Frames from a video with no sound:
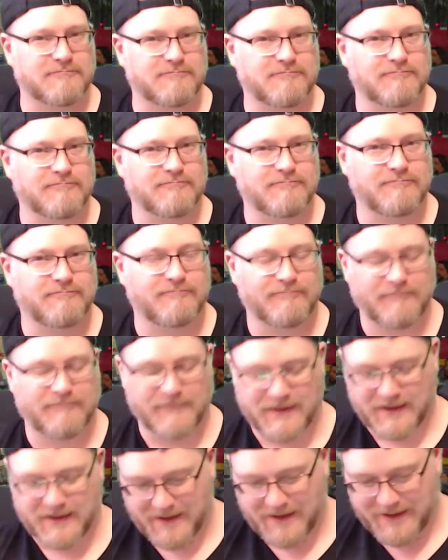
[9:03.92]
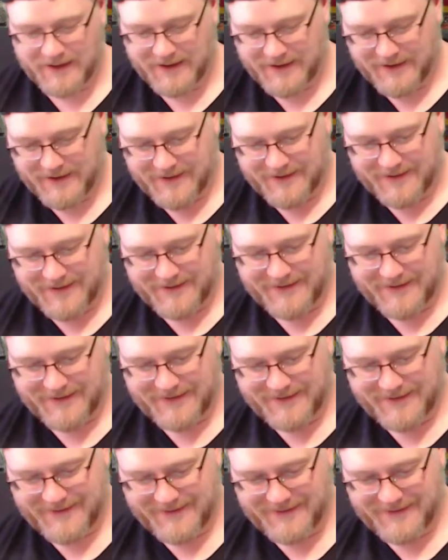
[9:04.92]

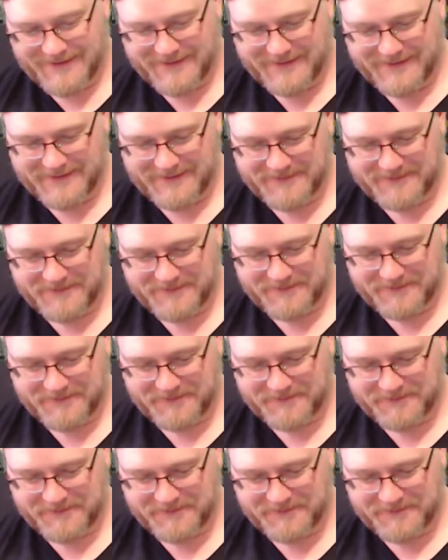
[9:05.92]
(not speaking)